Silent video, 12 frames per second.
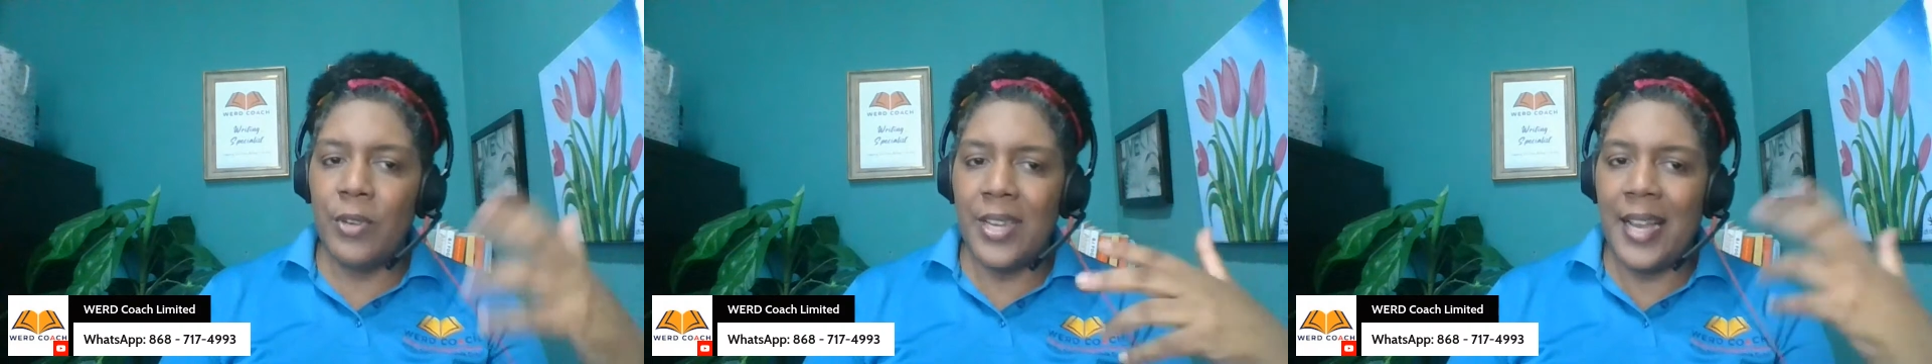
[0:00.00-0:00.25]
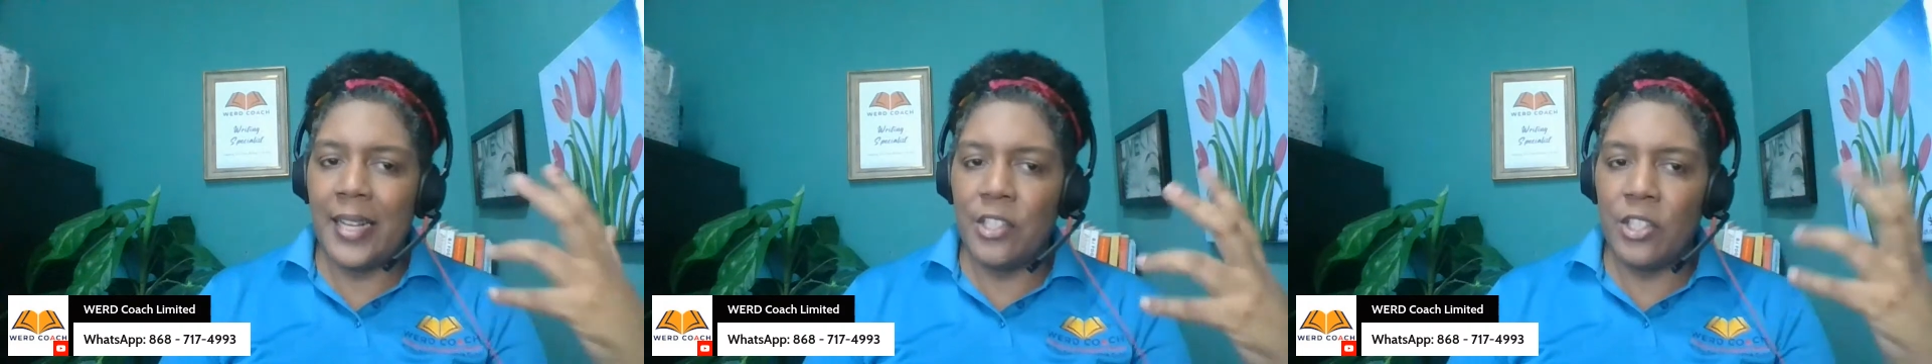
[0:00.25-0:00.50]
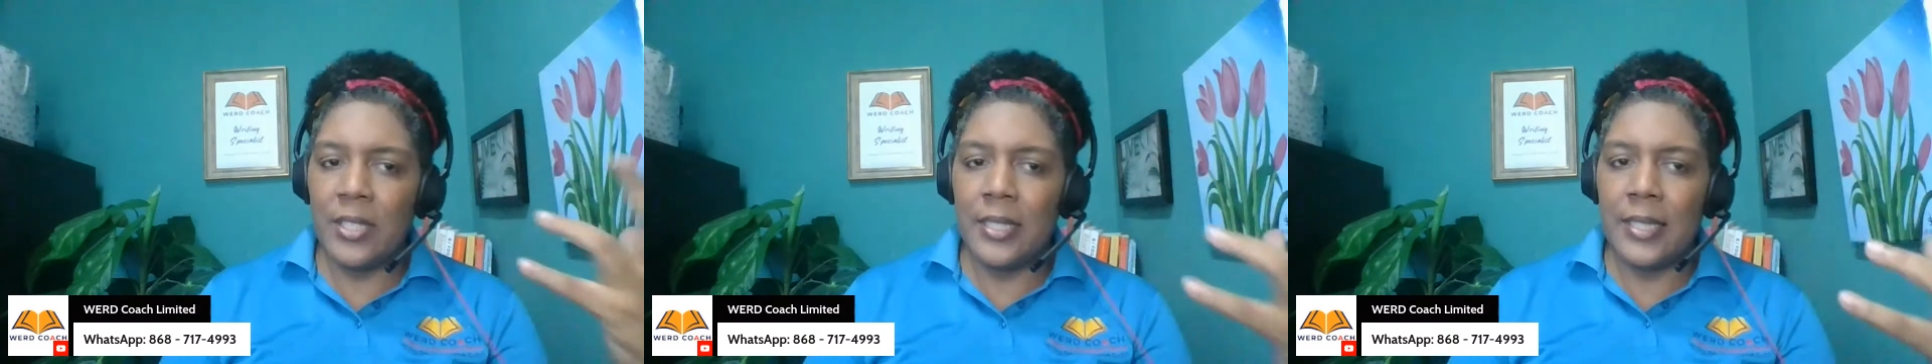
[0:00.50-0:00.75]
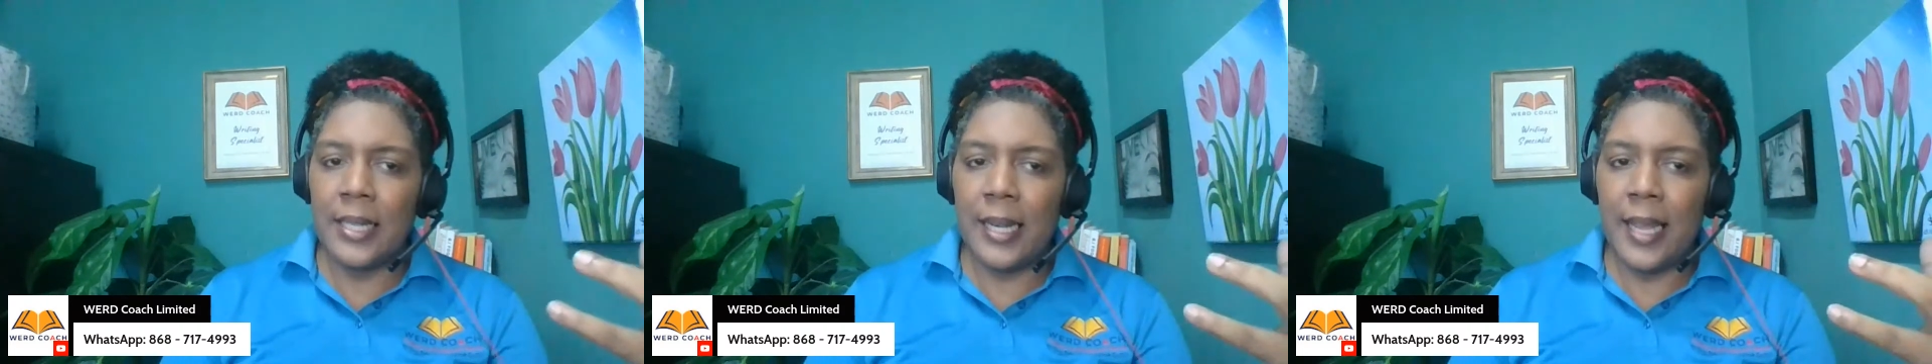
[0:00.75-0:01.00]
reaction
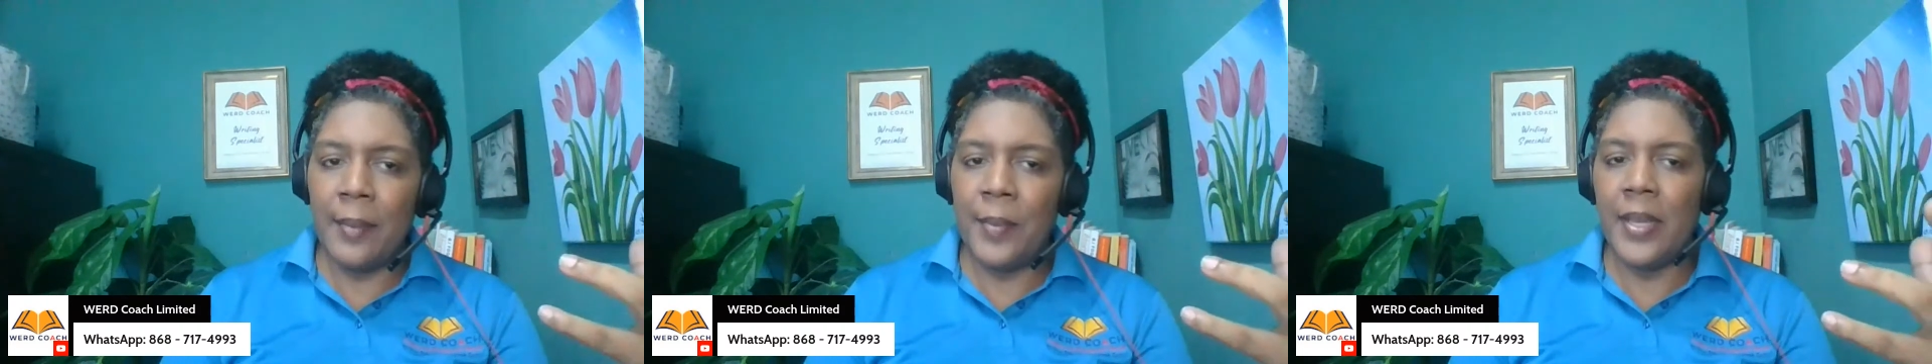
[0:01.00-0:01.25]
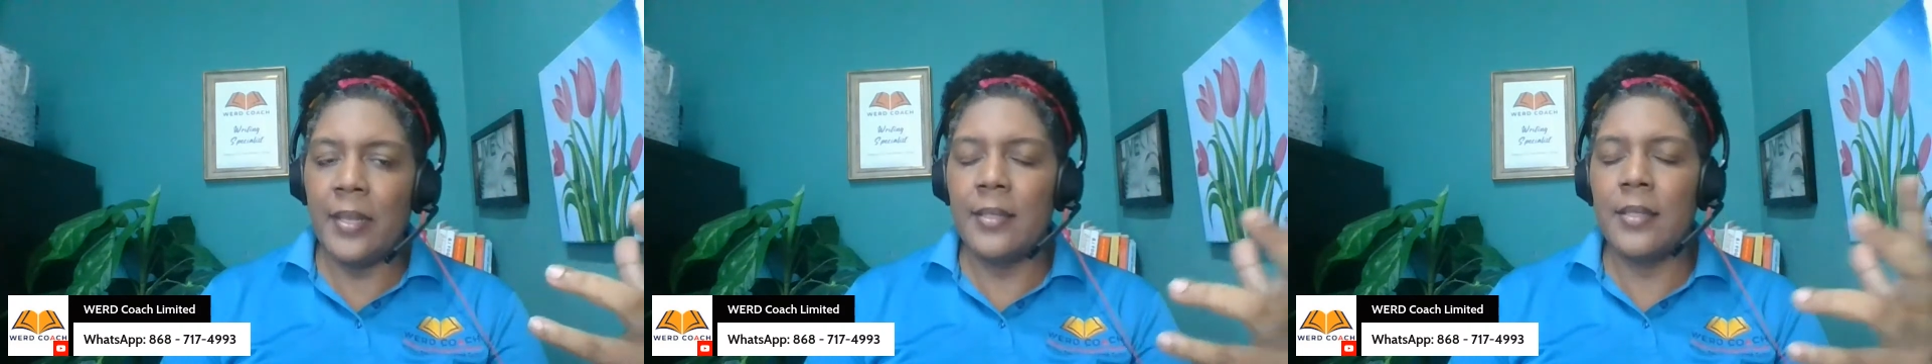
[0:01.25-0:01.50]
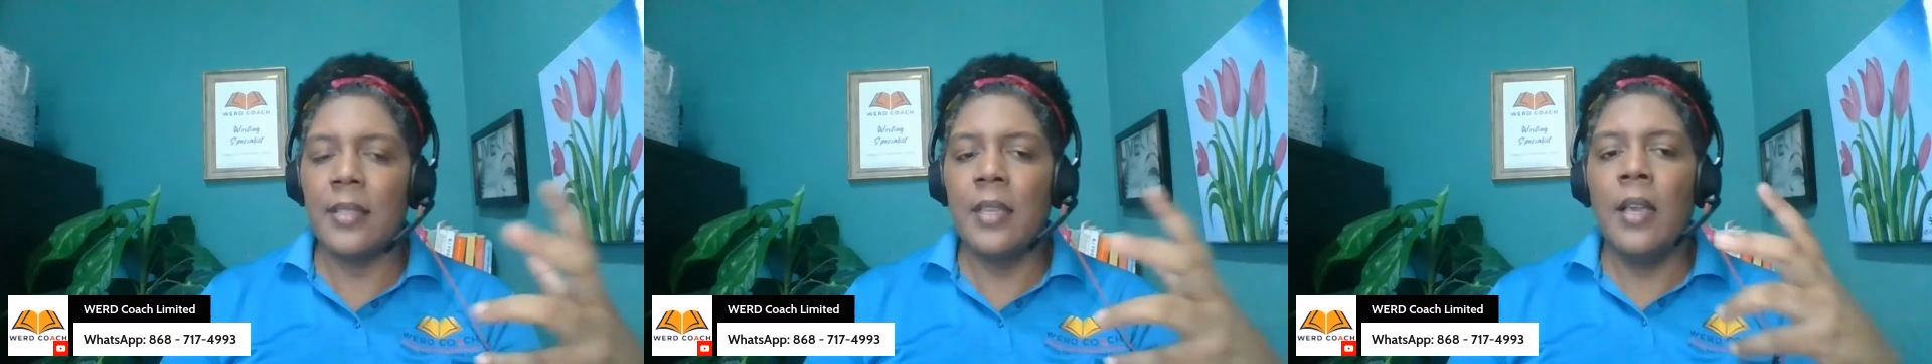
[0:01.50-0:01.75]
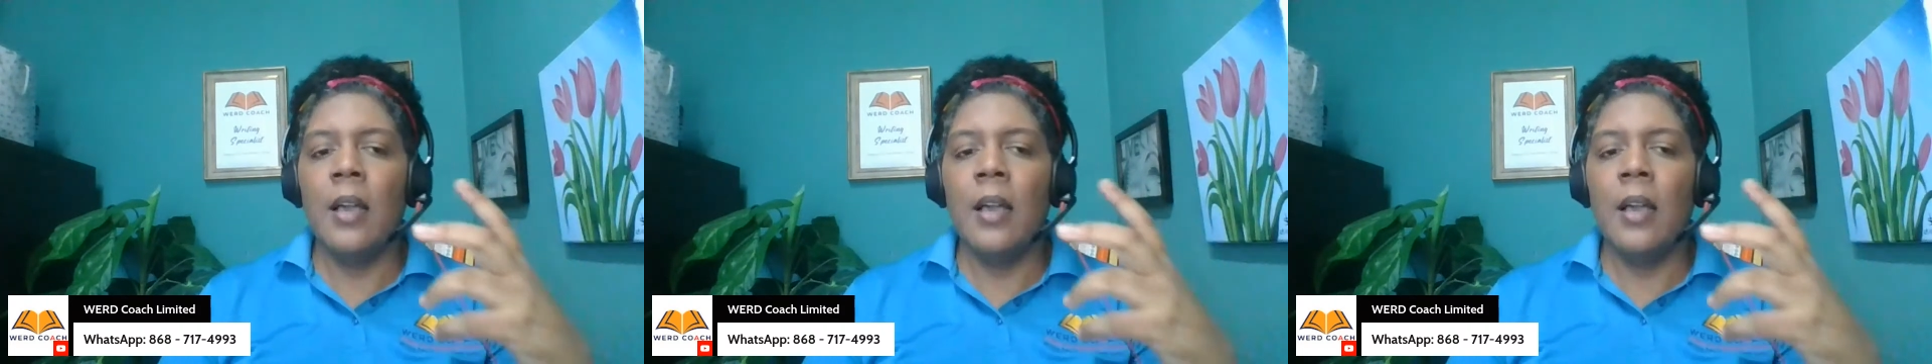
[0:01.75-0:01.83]
to climax,